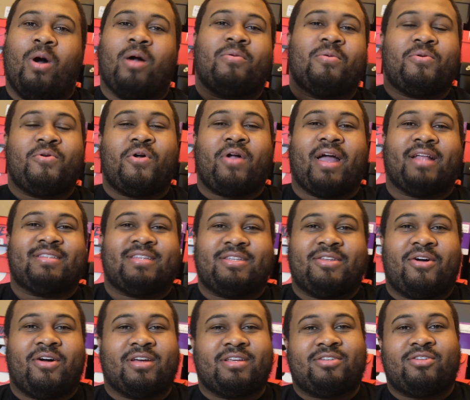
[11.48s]
Welcome, cool cats and
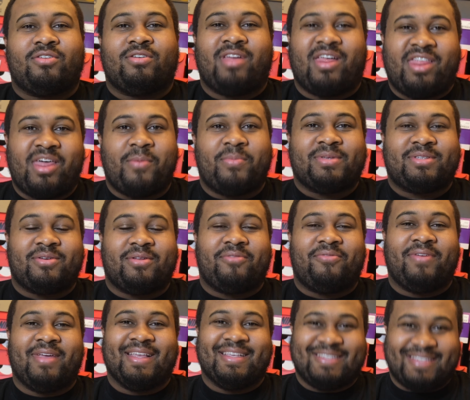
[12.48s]
doggies, to another episode of
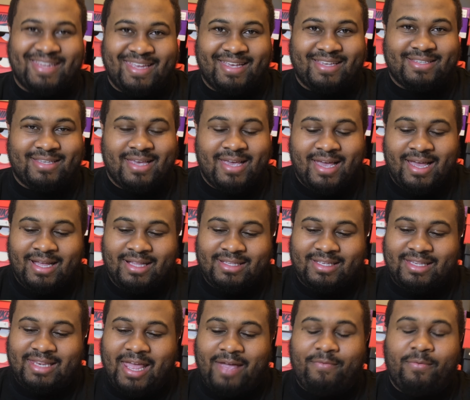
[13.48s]
FiqNSneaks.
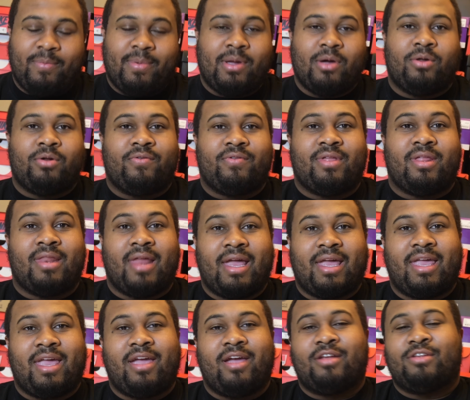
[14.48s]
Today we'll be going over the
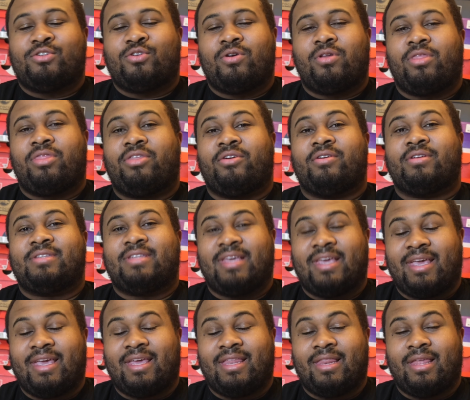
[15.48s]
Nike Air Jordan
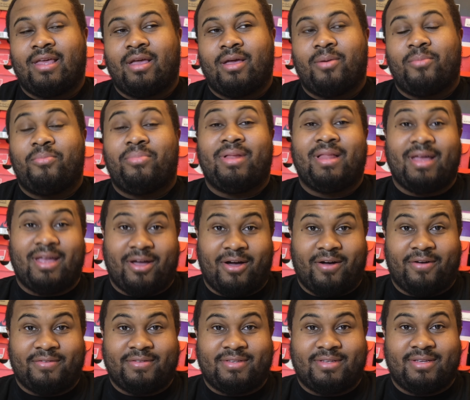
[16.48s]
thirteen
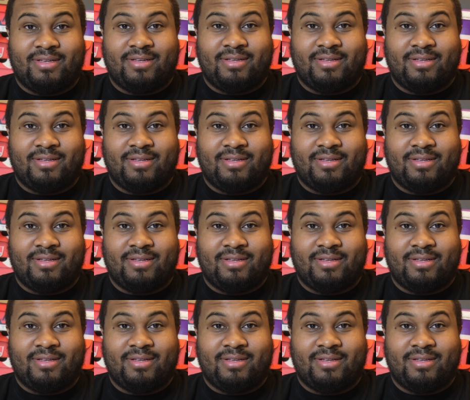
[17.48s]
Playoffs.